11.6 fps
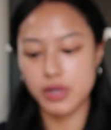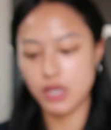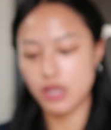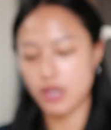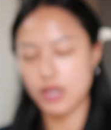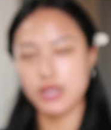
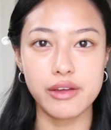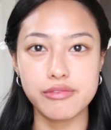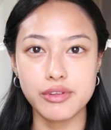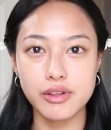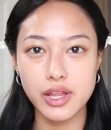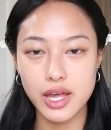but I
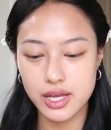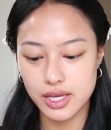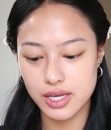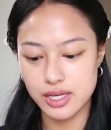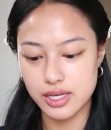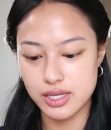feel
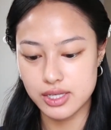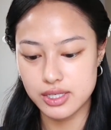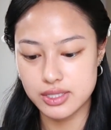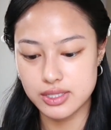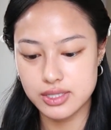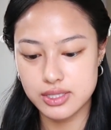like it
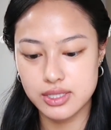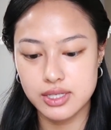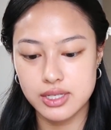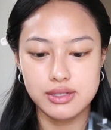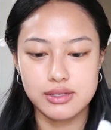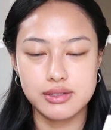is
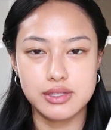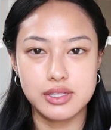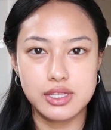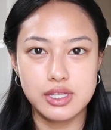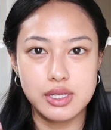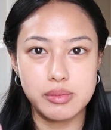
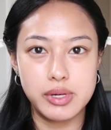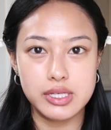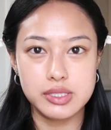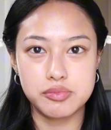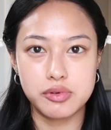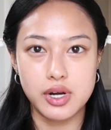the
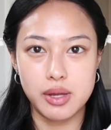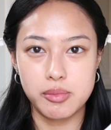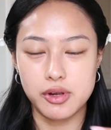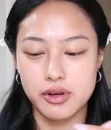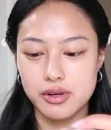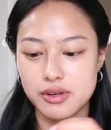best
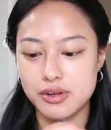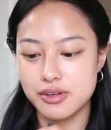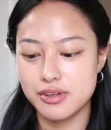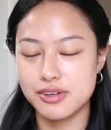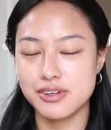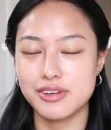primer
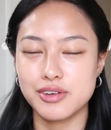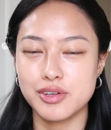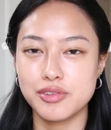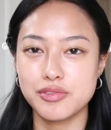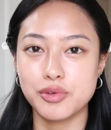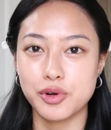
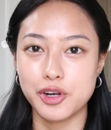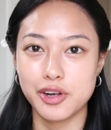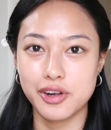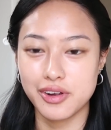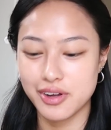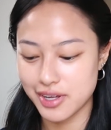for
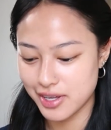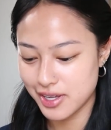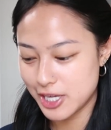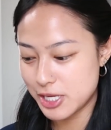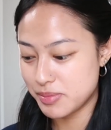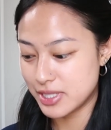
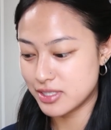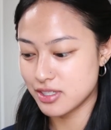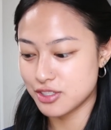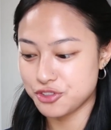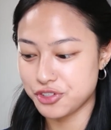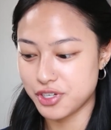my
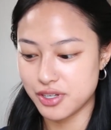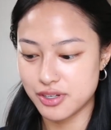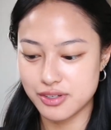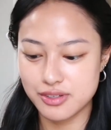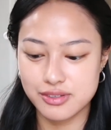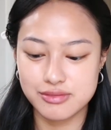sunscreen.
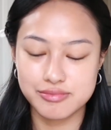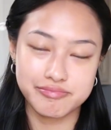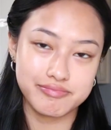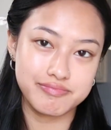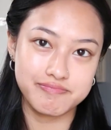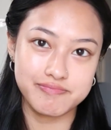
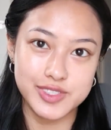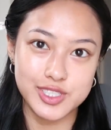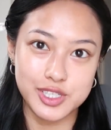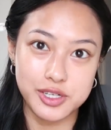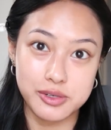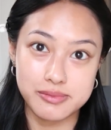
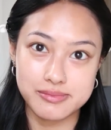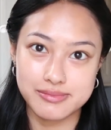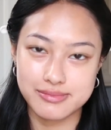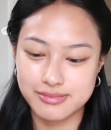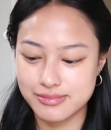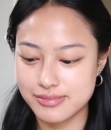So
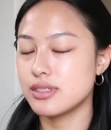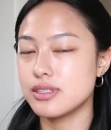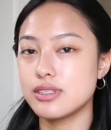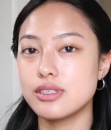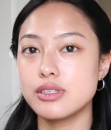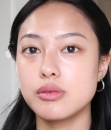
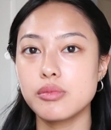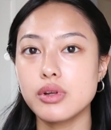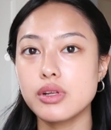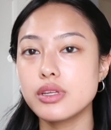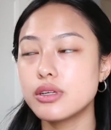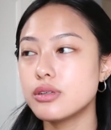put
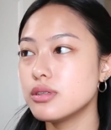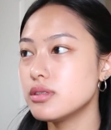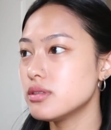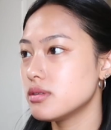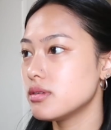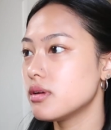a little
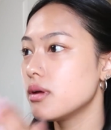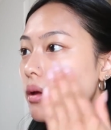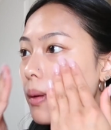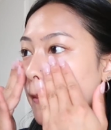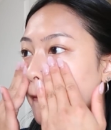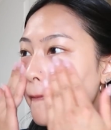
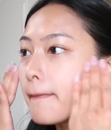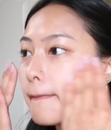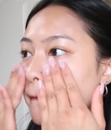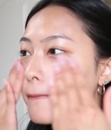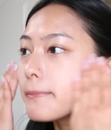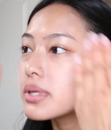
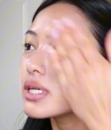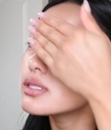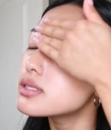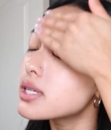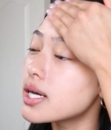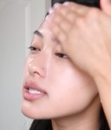
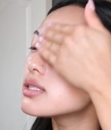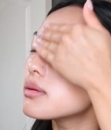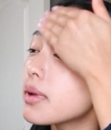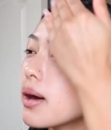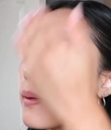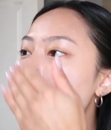pea-sized
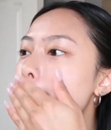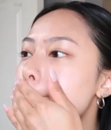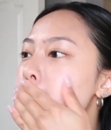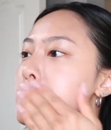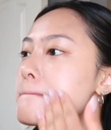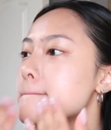amount,
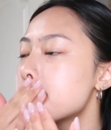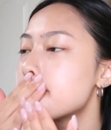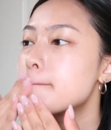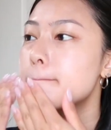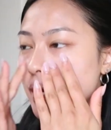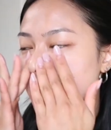
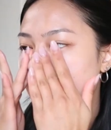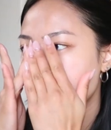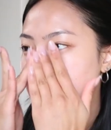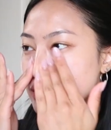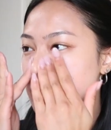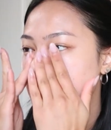and I
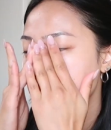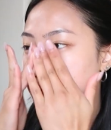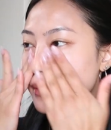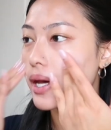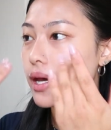add it to